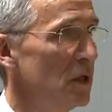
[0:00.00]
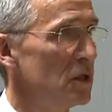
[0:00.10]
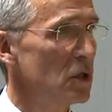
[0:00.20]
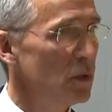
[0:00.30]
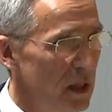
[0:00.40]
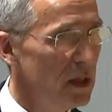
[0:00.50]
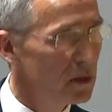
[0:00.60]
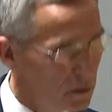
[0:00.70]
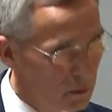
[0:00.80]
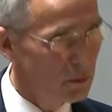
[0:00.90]
So you
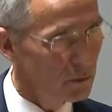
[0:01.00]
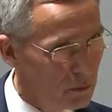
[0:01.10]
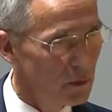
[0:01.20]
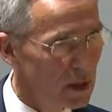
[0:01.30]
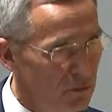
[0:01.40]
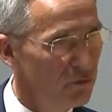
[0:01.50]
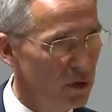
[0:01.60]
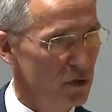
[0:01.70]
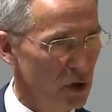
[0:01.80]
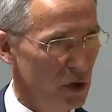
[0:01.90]
need
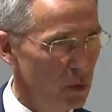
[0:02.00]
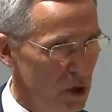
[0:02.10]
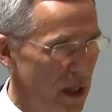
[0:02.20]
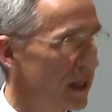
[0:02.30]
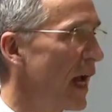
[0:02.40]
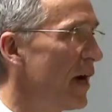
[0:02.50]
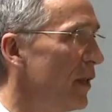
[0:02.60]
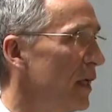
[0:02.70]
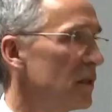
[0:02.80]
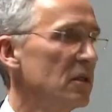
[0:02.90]
infrastructure which can carry
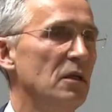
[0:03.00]
that.